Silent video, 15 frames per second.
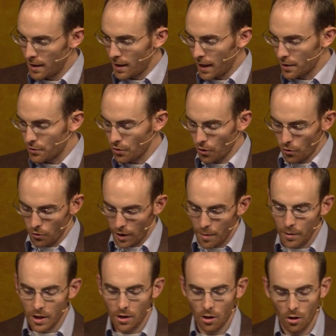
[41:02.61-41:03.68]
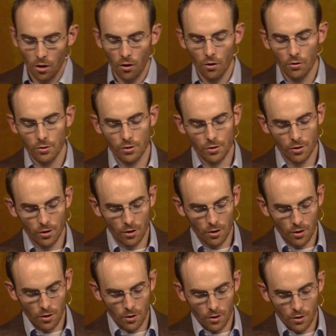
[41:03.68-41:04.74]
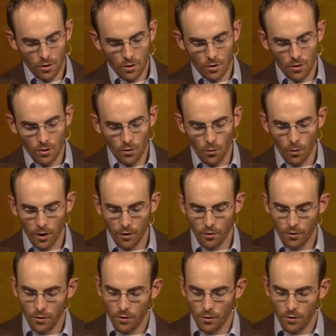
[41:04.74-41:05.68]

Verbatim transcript: And so let me close with